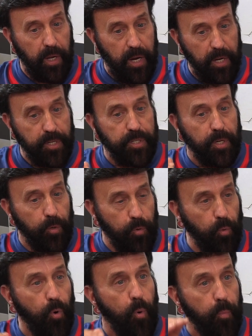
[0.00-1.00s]
each
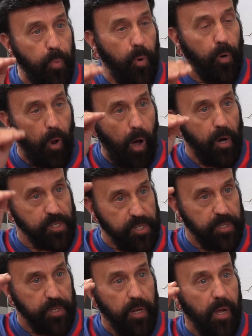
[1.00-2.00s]
group logs
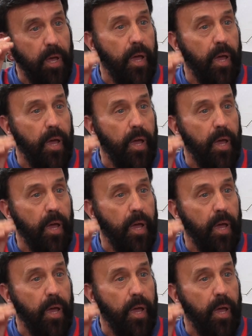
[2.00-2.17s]
in,